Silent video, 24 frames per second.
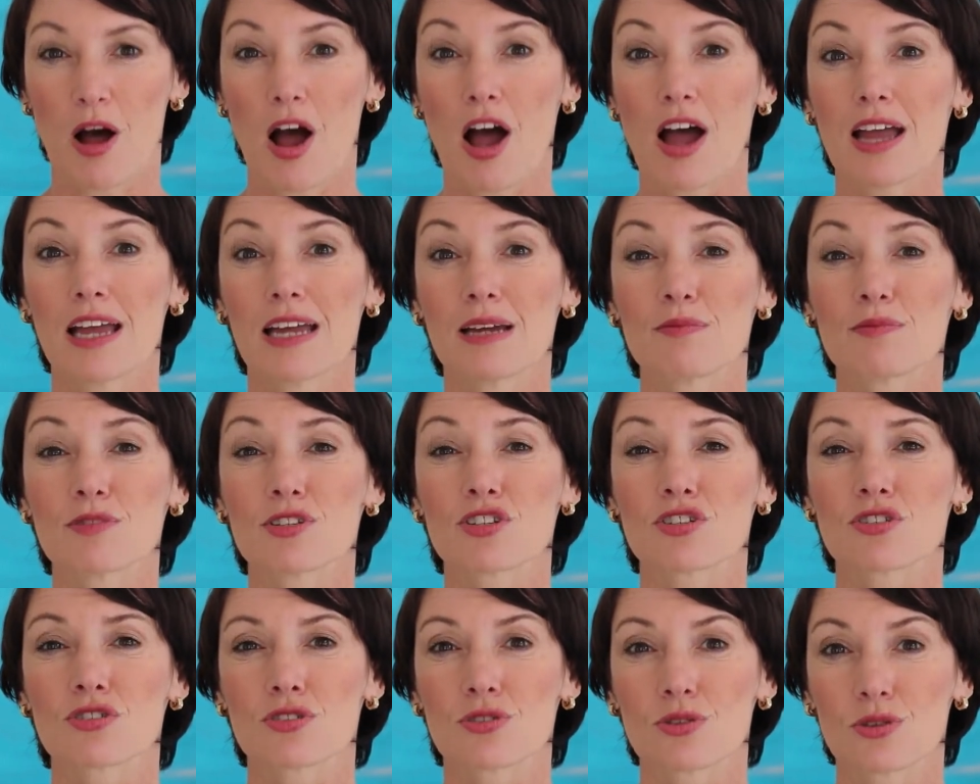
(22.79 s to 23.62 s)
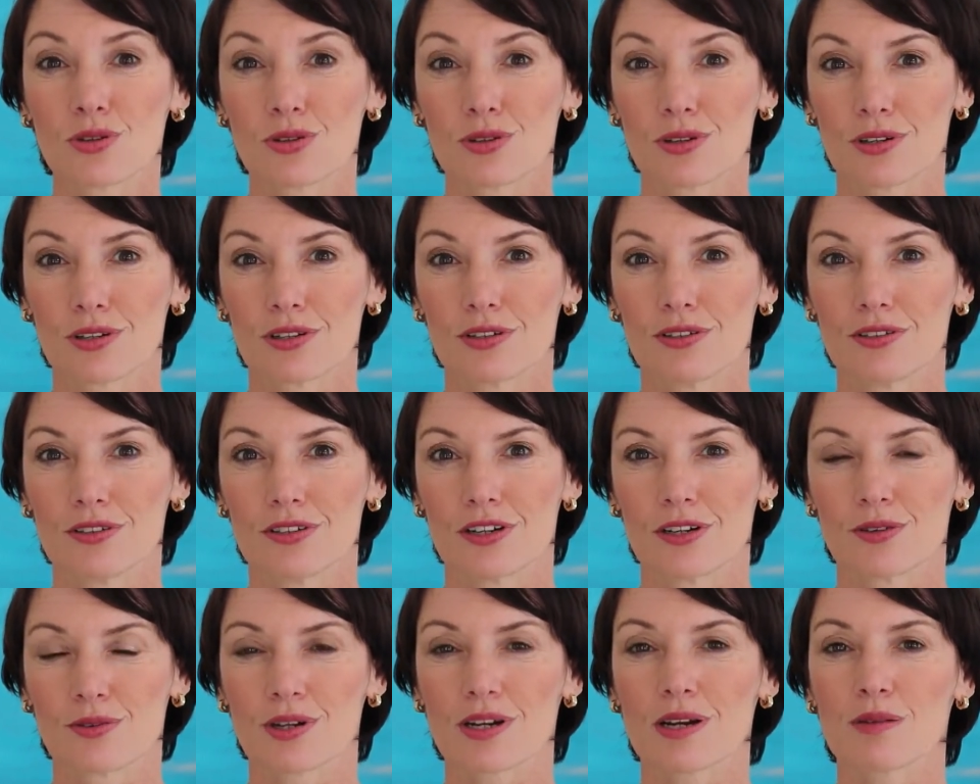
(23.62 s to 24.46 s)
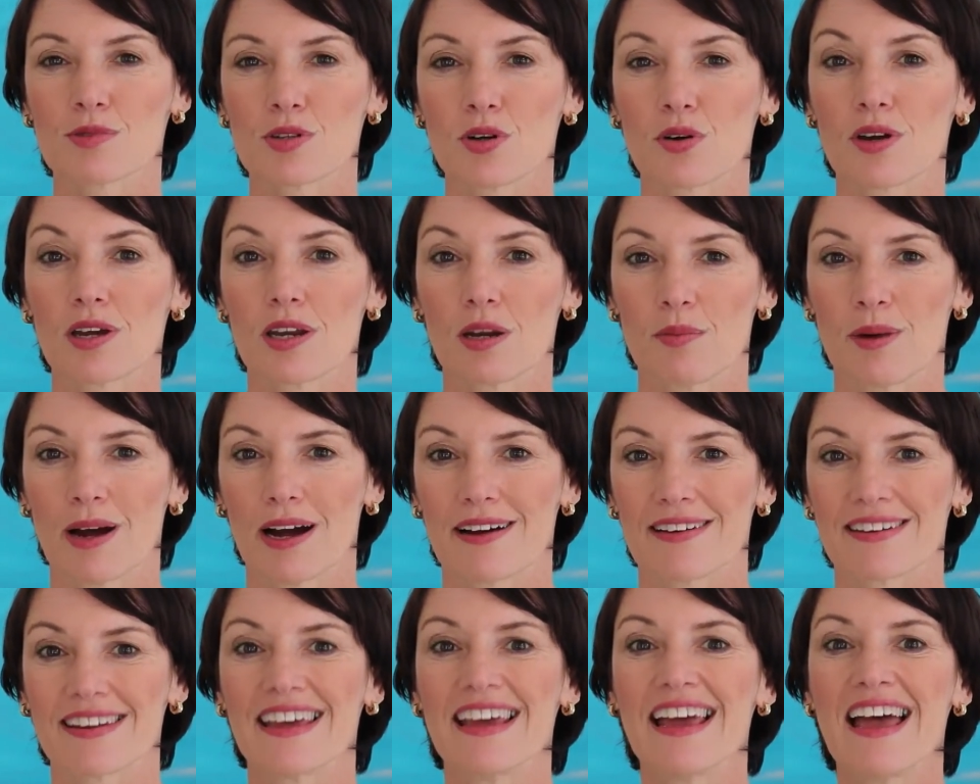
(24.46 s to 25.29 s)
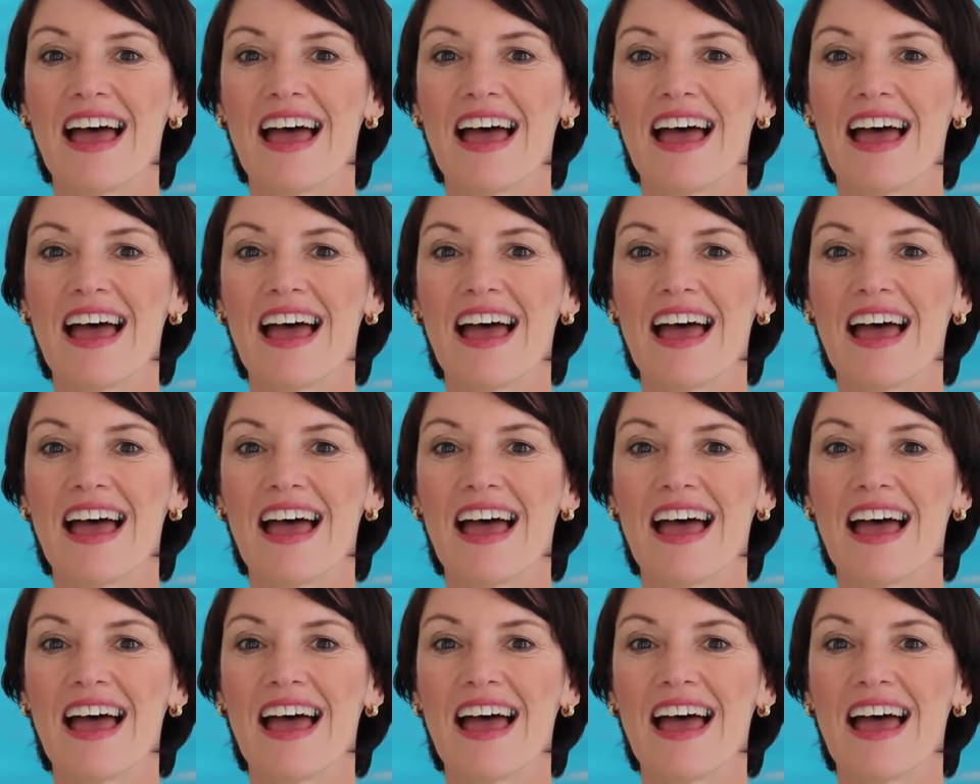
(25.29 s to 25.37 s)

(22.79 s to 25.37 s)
I am sure you know what I'm talking about.